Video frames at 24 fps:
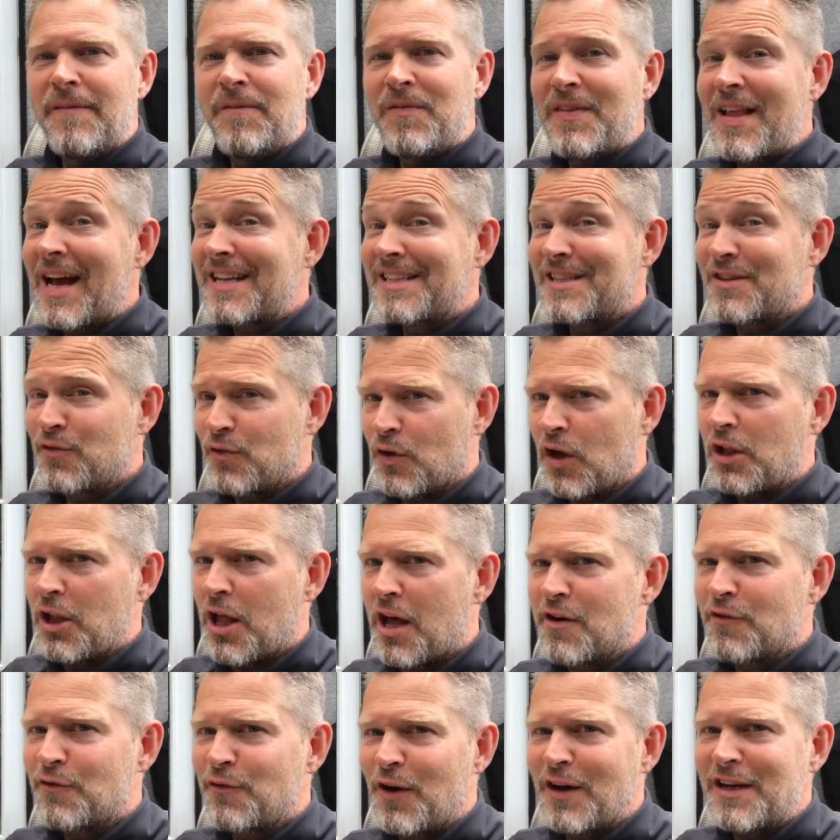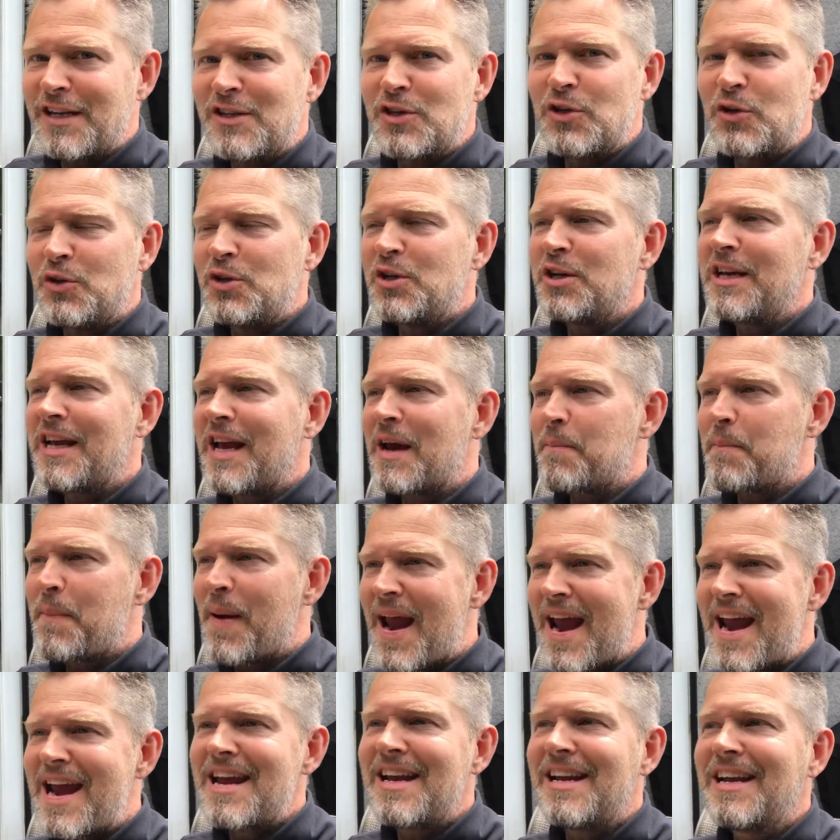That's a lot of fun too. You can get
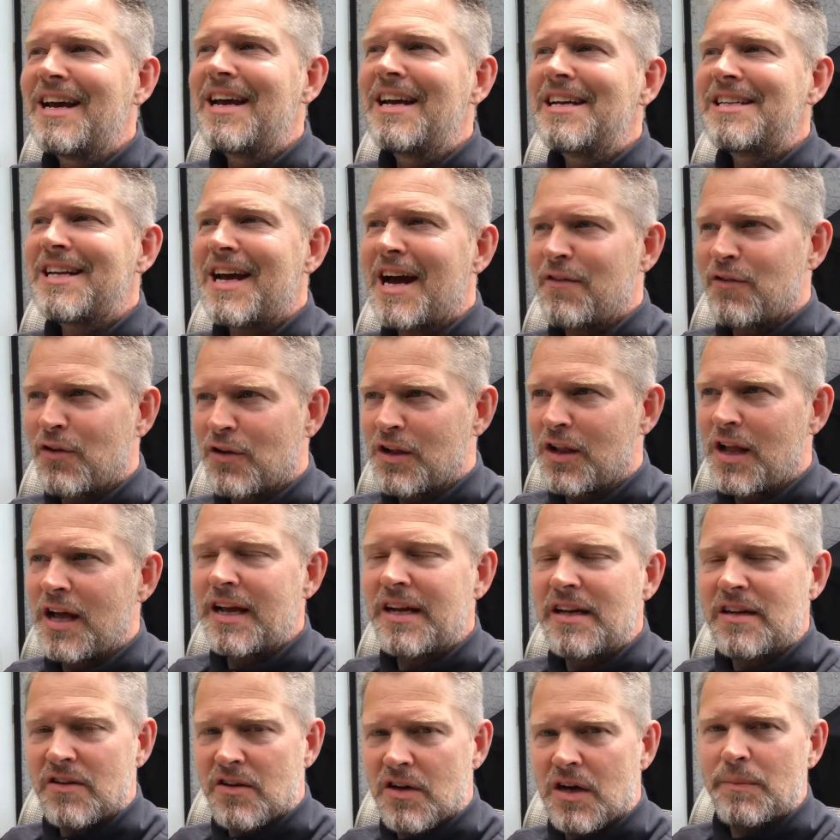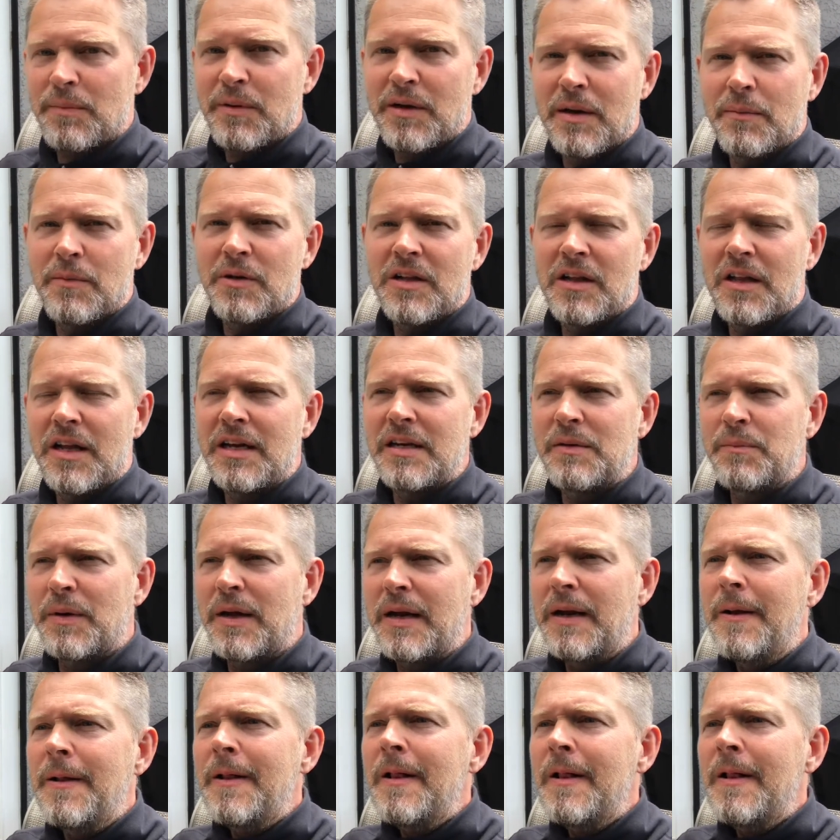paid to have a client not become a client. But